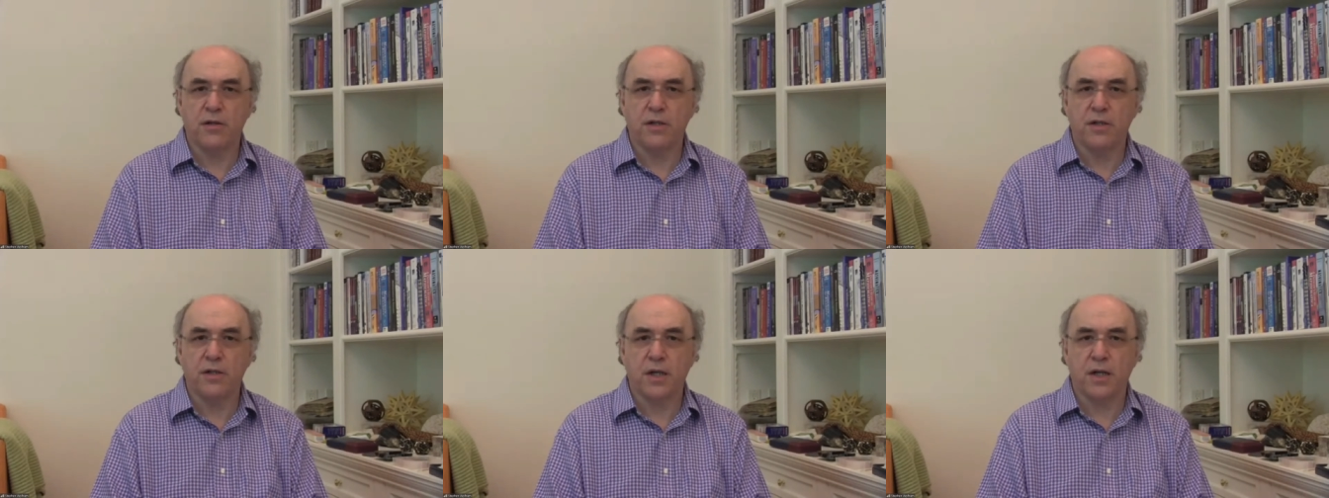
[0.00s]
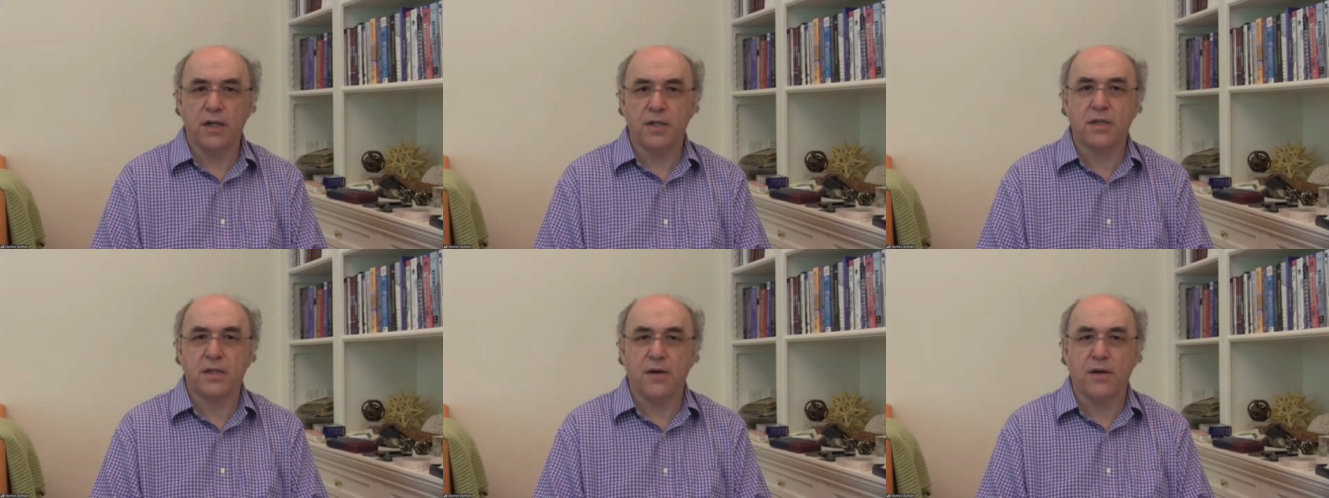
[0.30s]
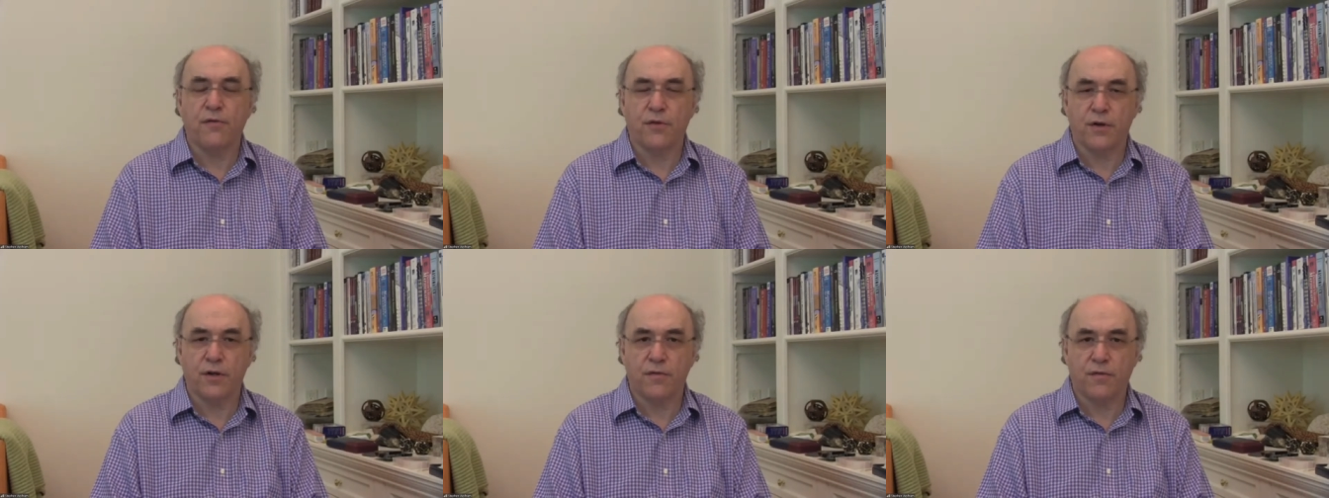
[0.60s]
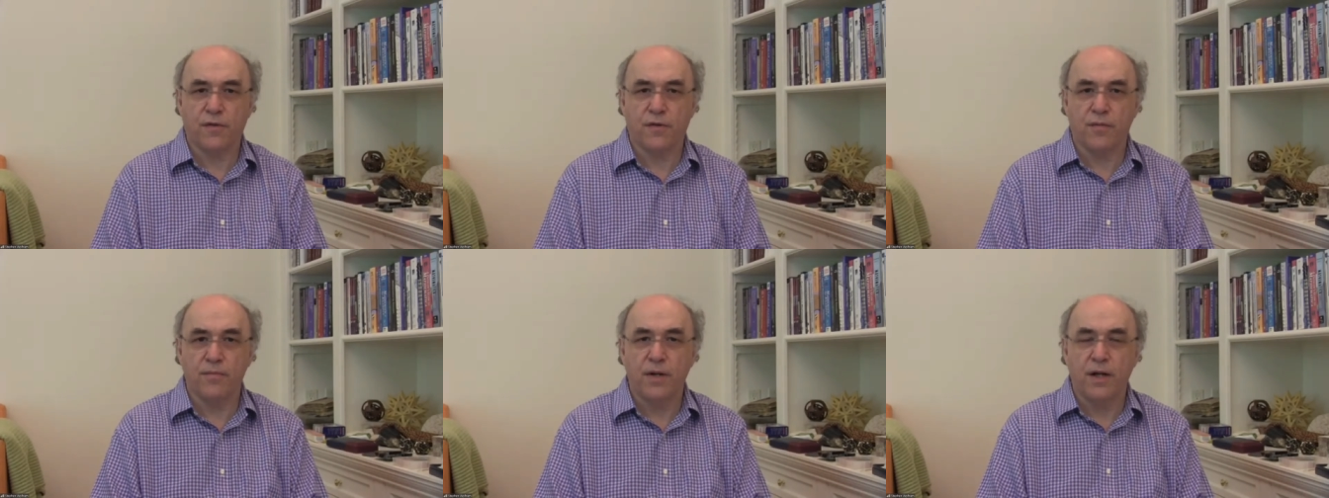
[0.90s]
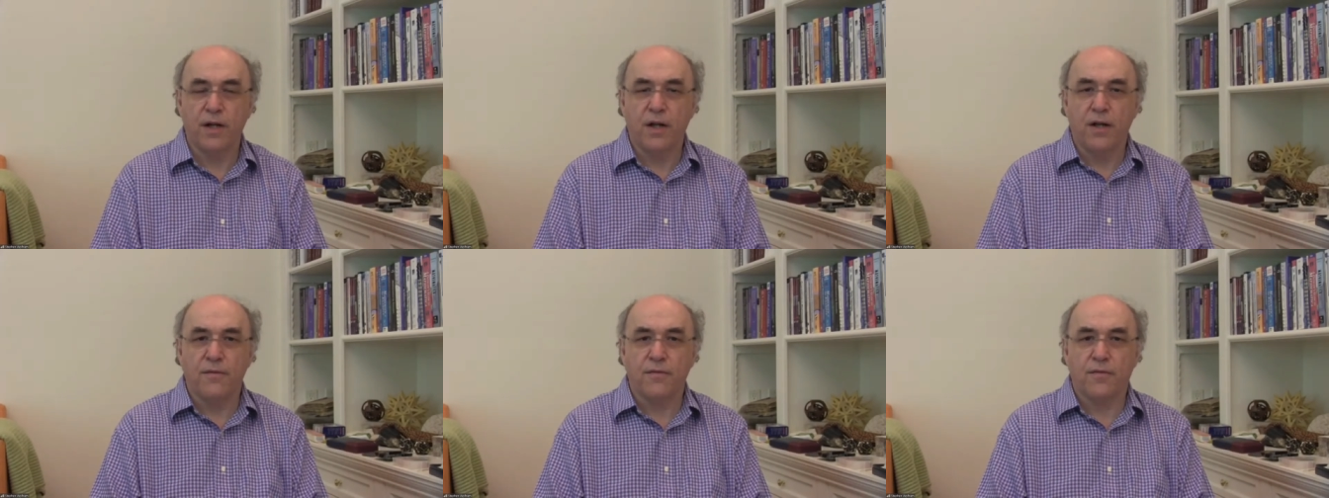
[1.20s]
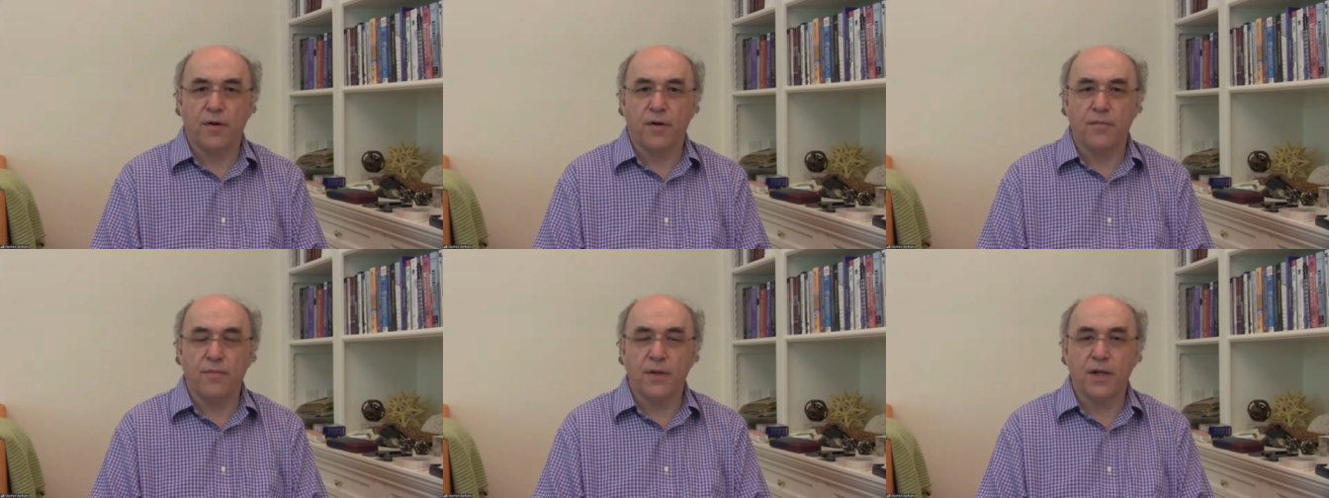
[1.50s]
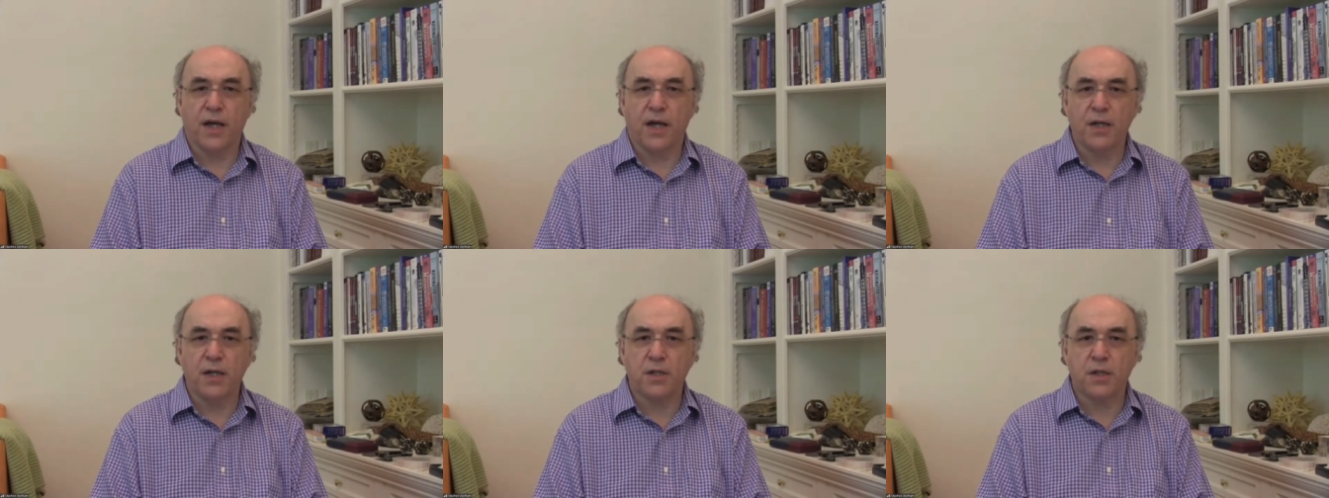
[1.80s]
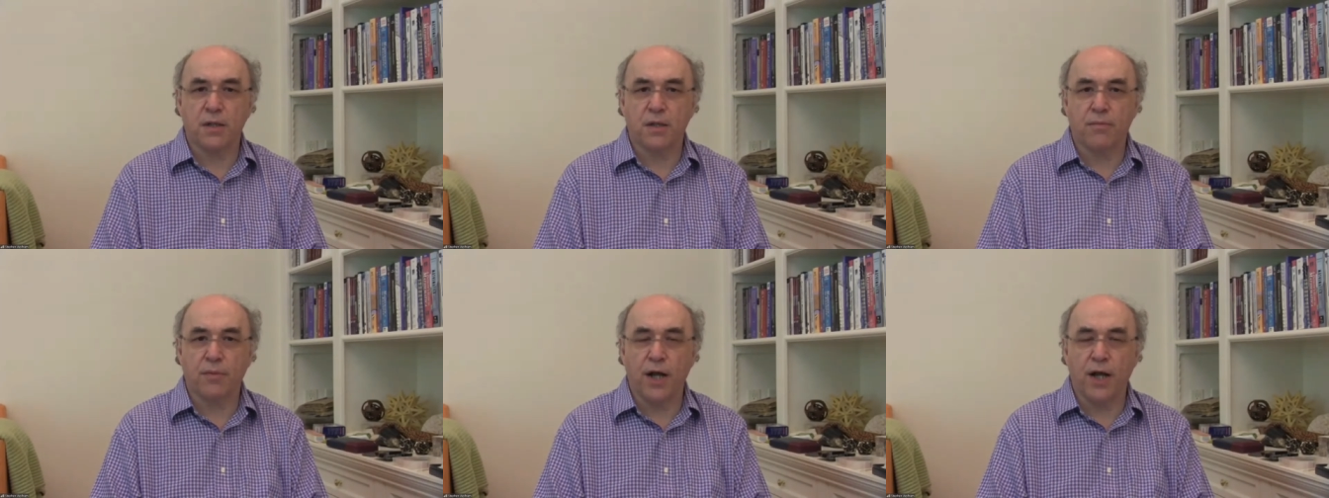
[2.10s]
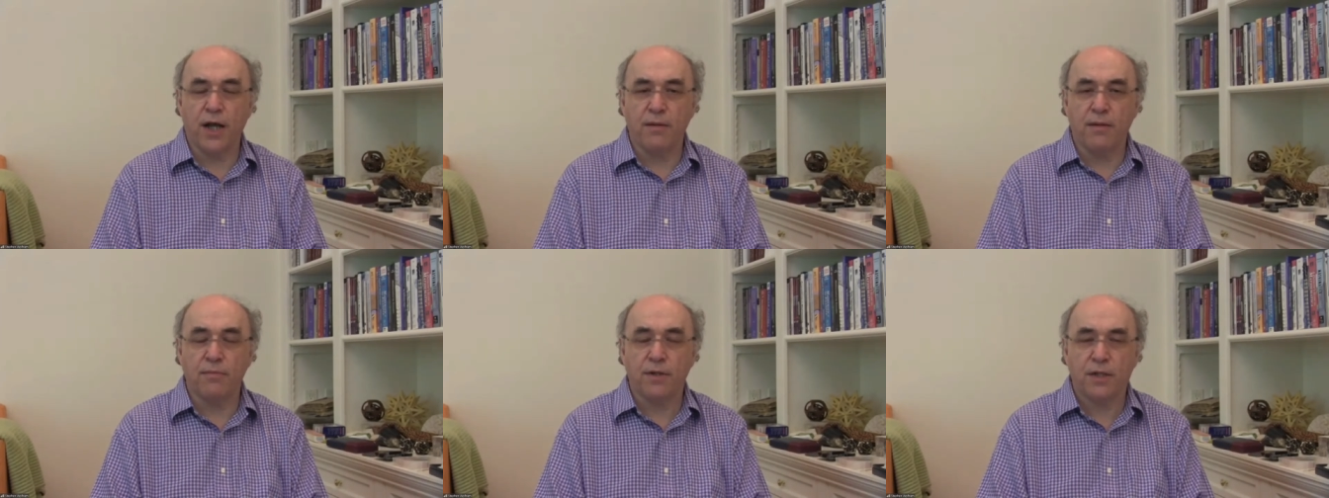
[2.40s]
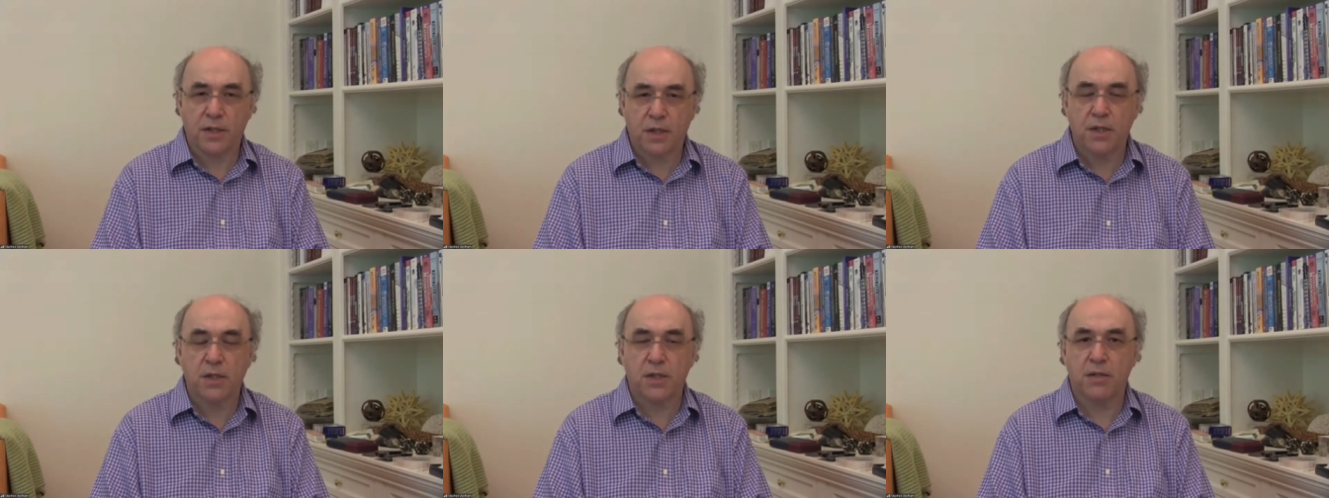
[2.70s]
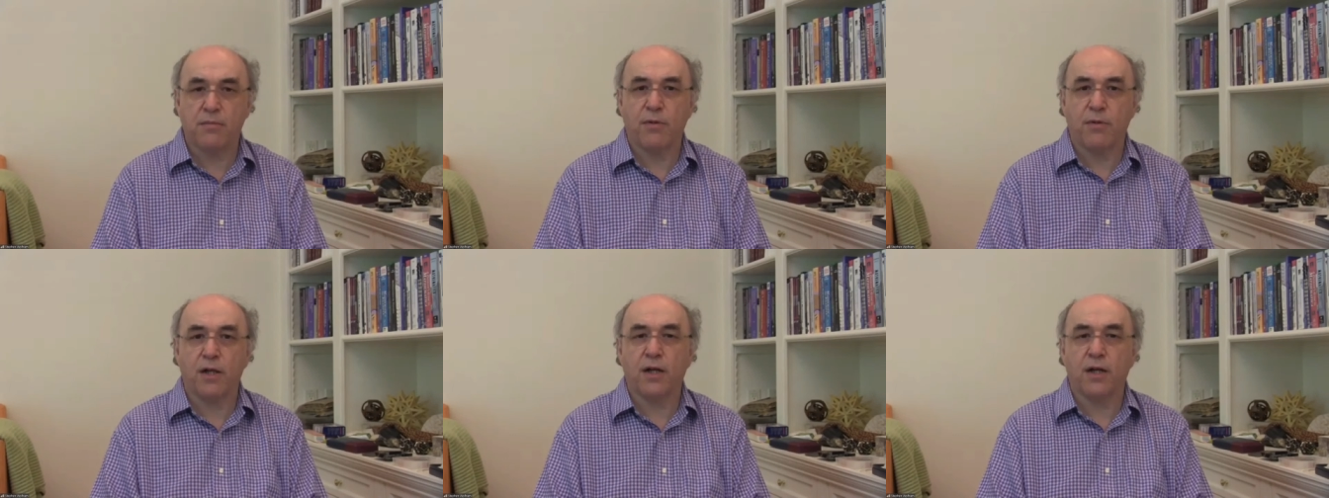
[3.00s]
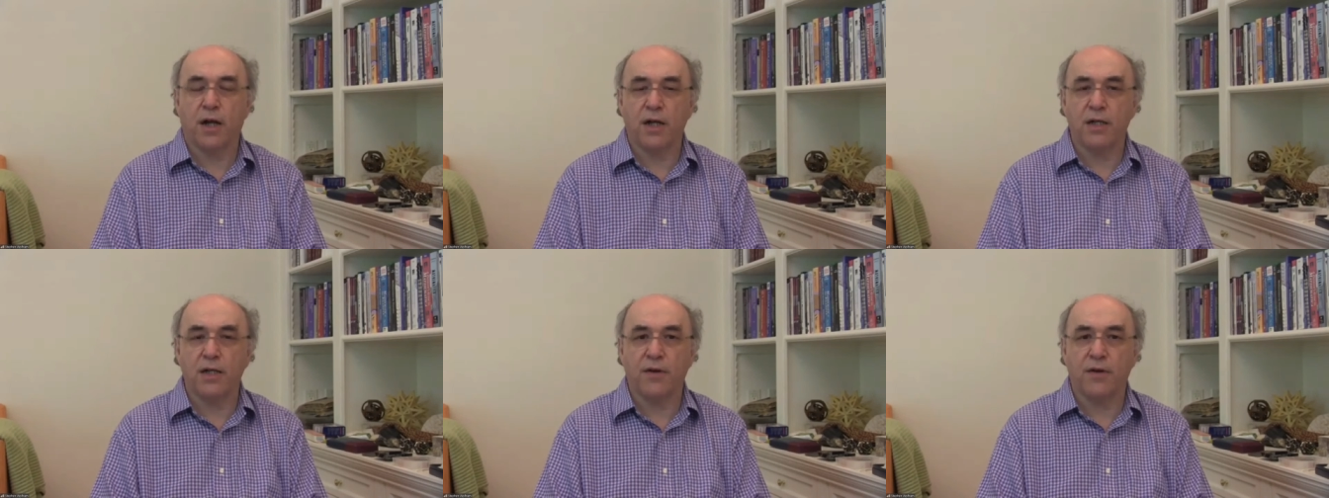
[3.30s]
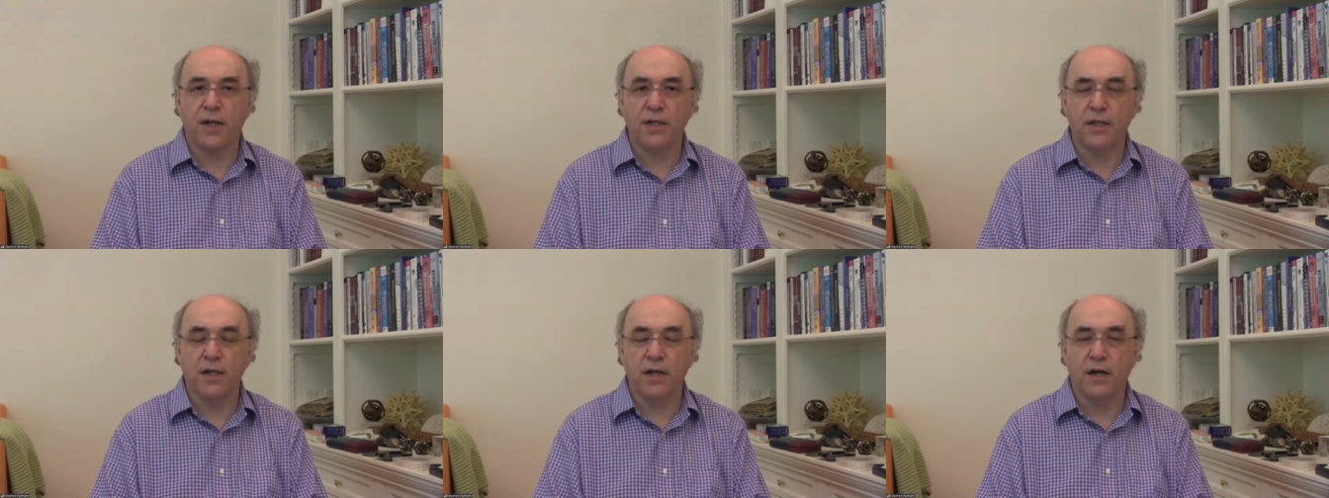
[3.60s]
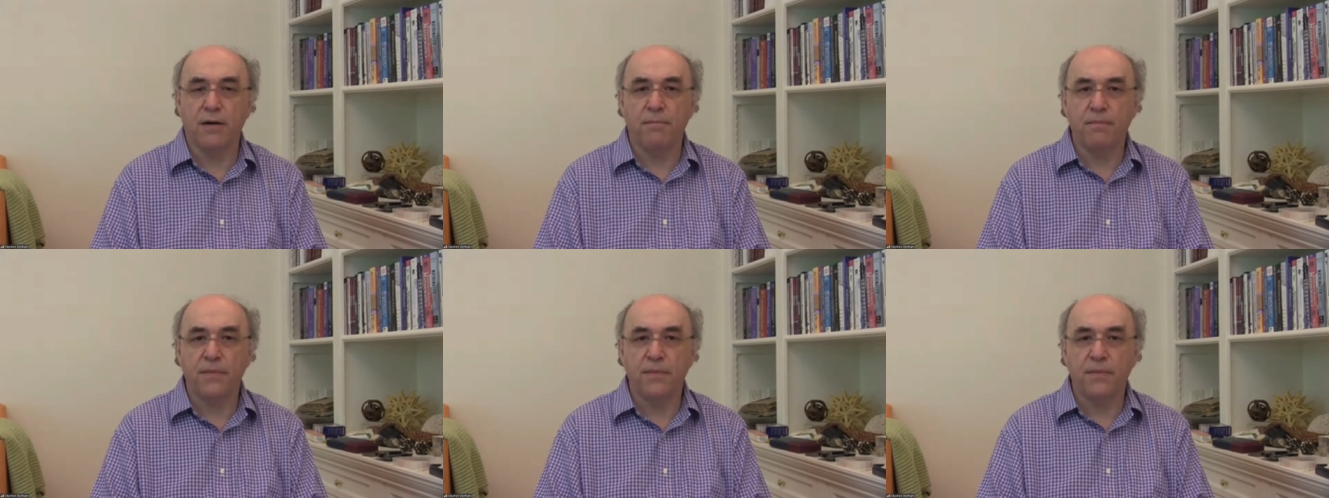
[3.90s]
It's different from the case of the brain, but it's a similar kind of idea.